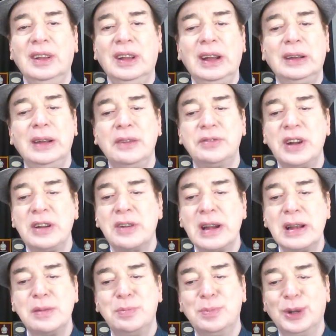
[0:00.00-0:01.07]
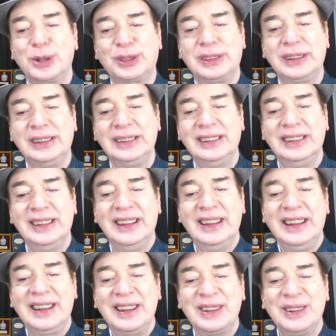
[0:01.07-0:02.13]
and left and right both. Uh,
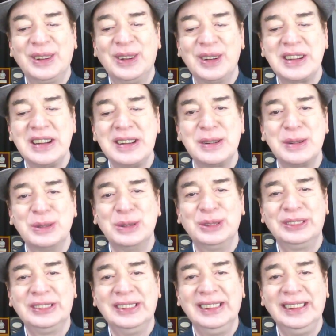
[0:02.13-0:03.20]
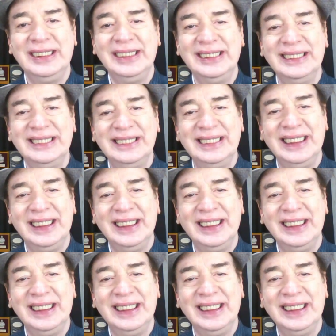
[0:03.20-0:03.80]
you know got into the uh,